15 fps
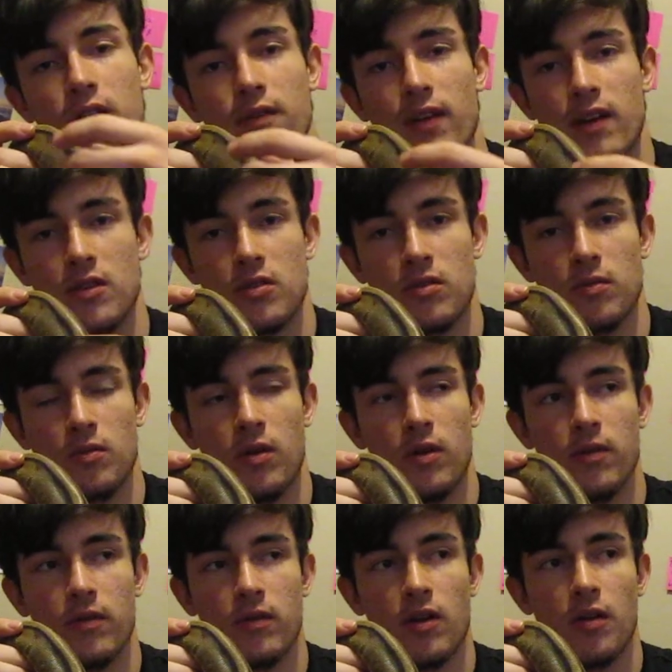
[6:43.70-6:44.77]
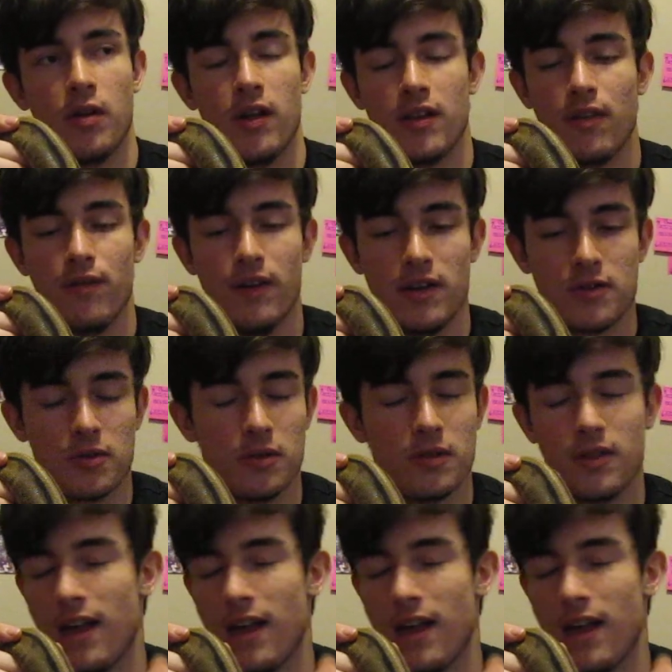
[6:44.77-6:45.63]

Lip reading: ventral, well, no, not the ventral.